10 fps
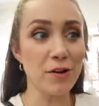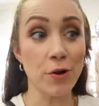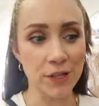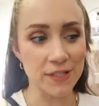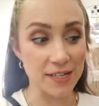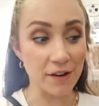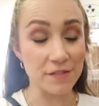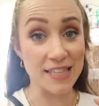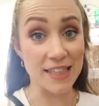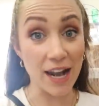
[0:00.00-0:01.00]
like all the stuff
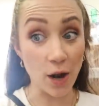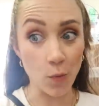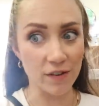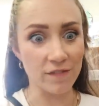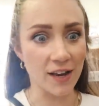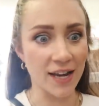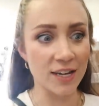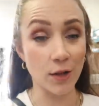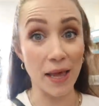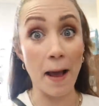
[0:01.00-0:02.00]
that I want to
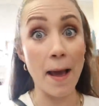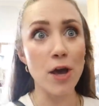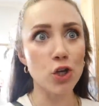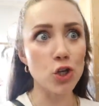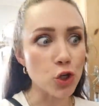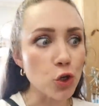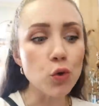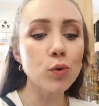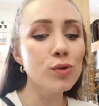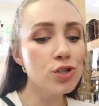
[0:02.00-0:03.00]
find are like
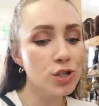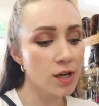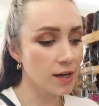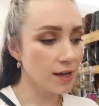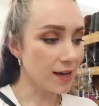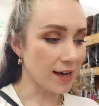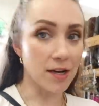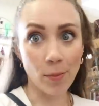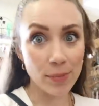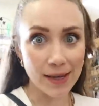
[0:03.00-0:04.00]
huge and
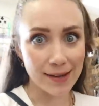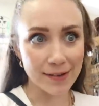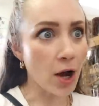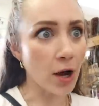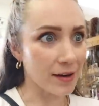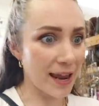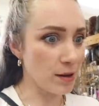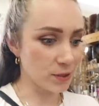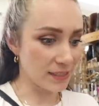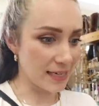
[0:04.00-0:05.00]
not being not
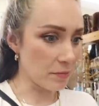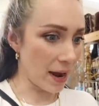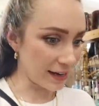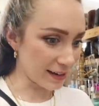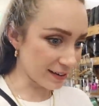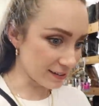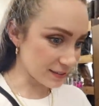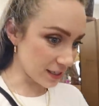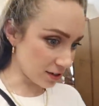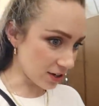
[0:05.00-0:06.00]
able to get back to the